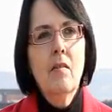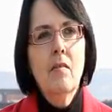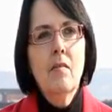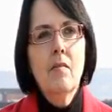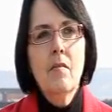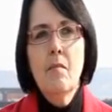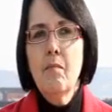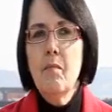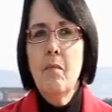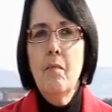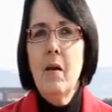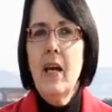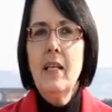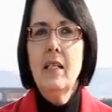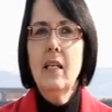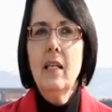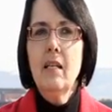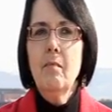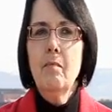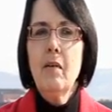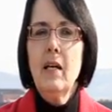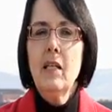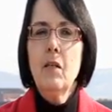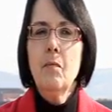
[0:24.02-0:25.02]
in
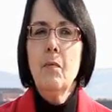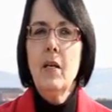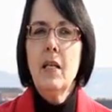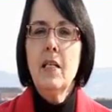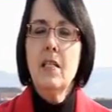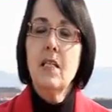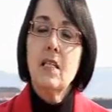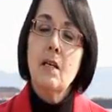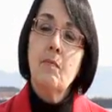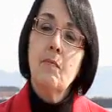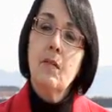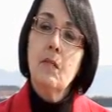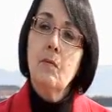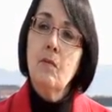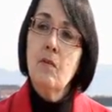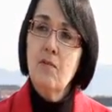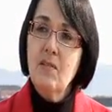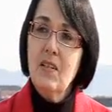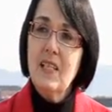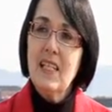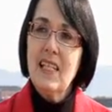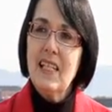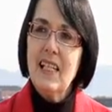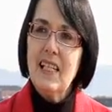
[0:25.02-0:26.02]
many ways some of them are
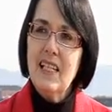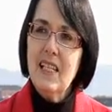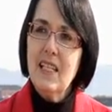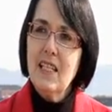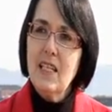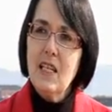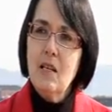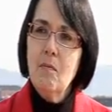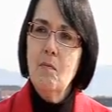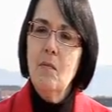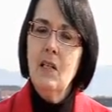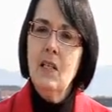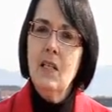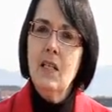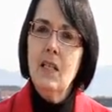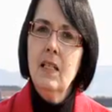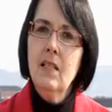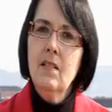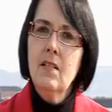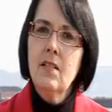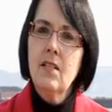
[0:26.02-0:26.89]
physically similar,